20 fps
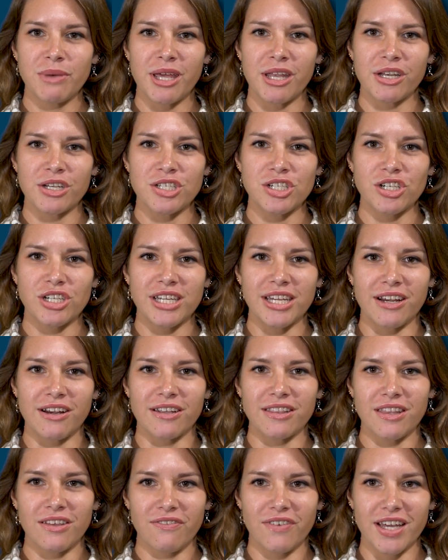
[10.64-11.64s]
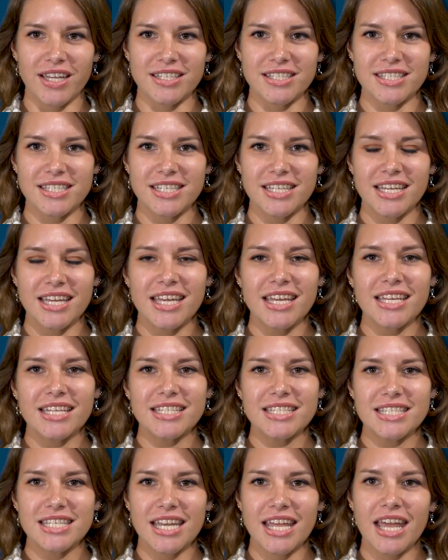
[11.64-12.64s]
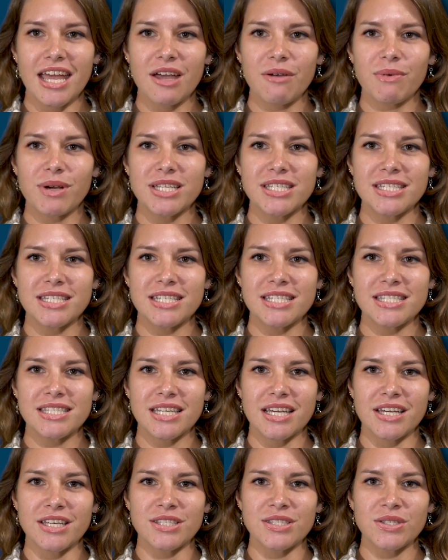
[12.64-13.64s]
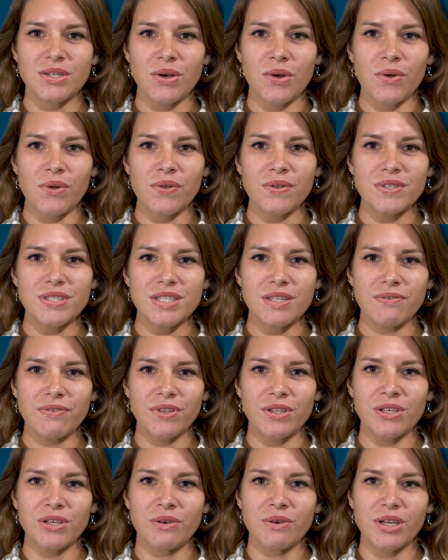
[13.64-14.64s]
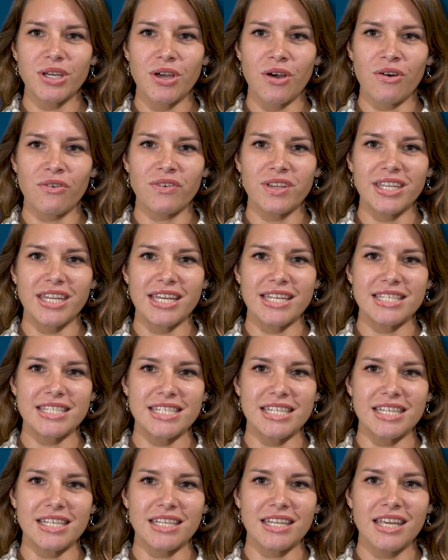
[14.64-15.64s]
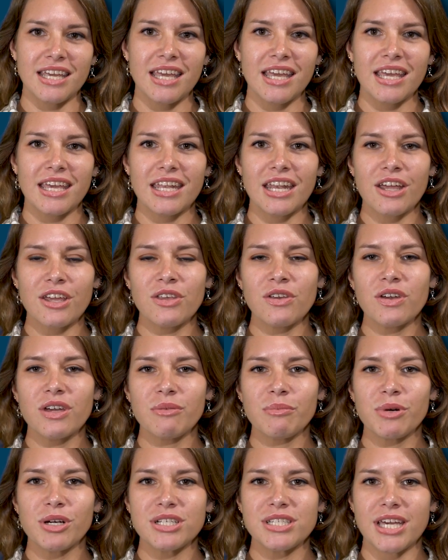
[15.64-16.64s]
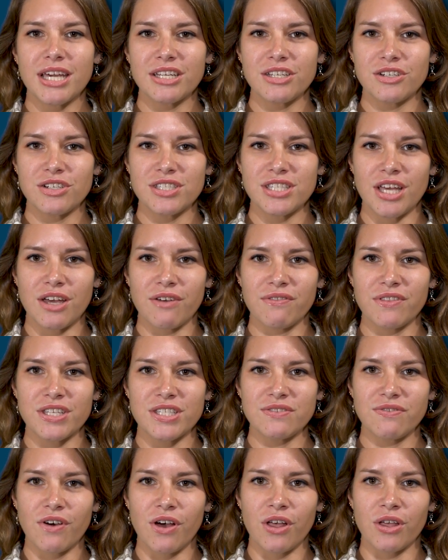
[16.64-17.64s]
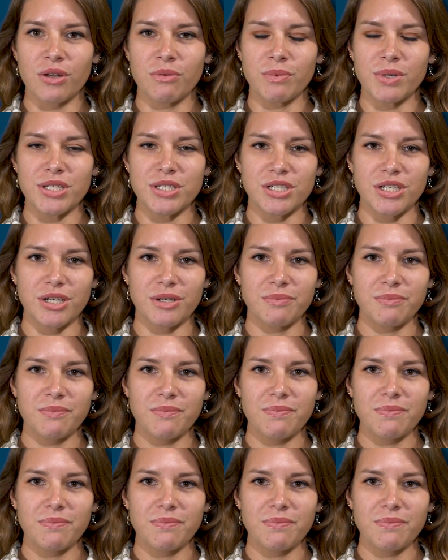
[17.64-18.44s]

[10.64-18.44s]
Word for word: Manager here at the Fund. Today I want to discuss colds, the flu, and COVID-19, and how you can protect yourself this fall and winter.